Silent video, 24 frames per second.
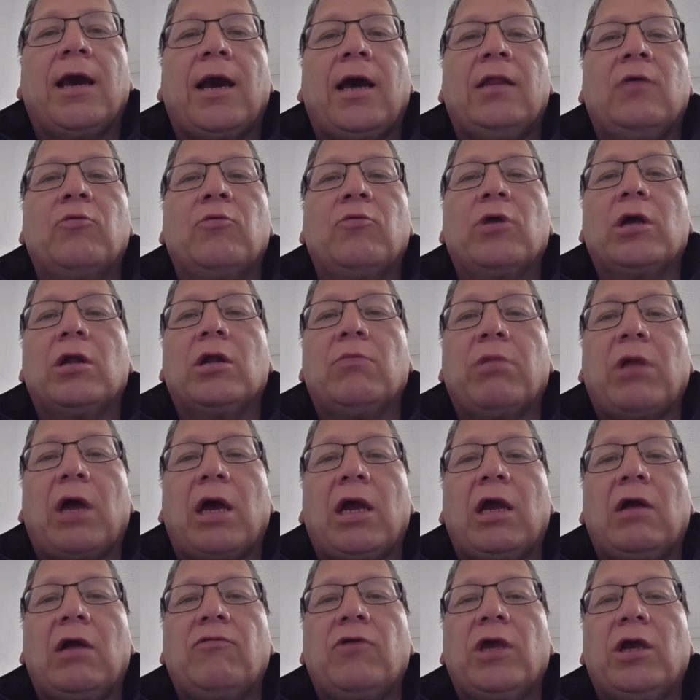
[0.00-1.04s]
And then we're going to
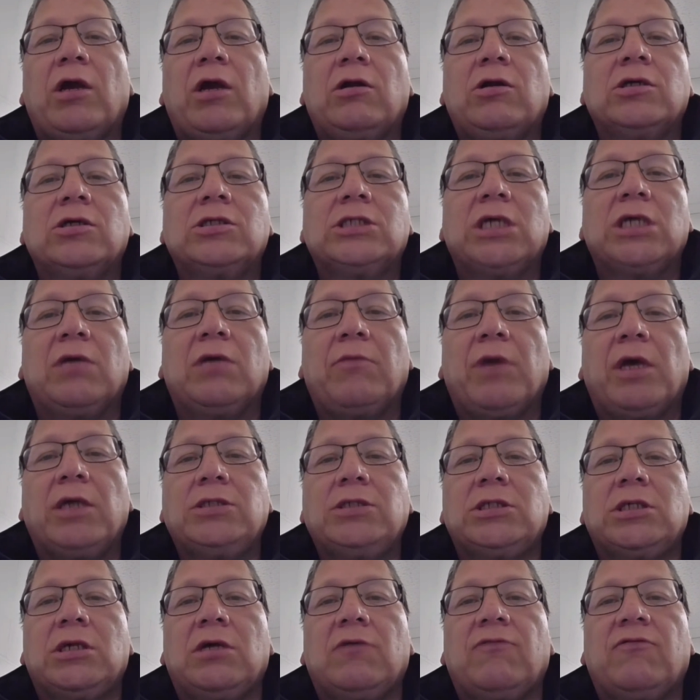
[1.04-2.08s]
apply every year to
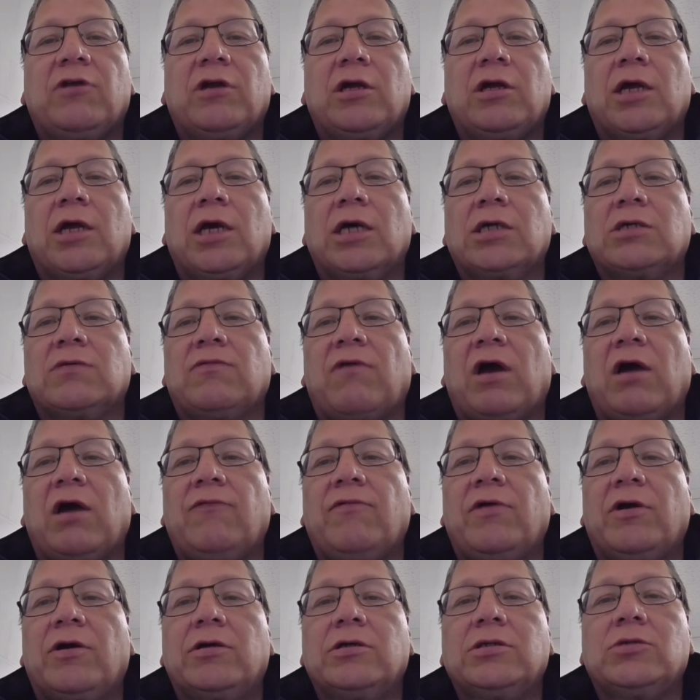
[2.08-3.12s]
CMHC for the next 5
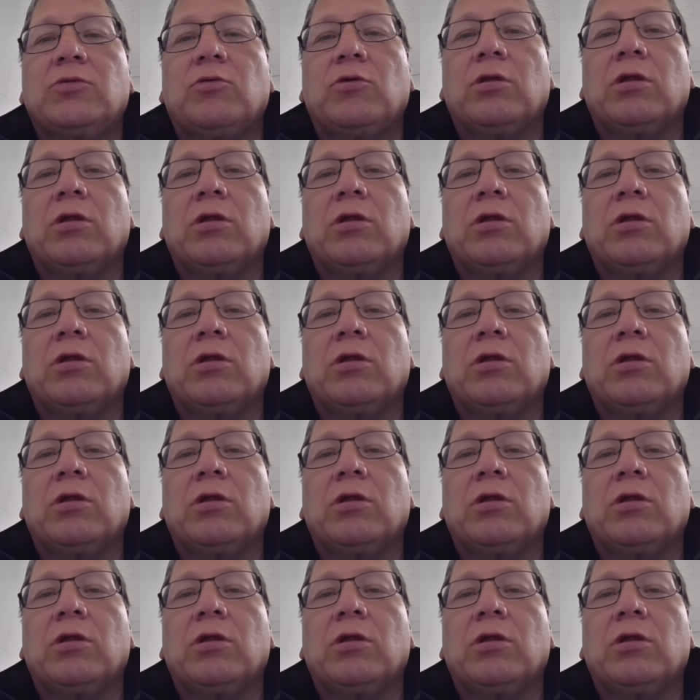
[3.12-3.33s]
years.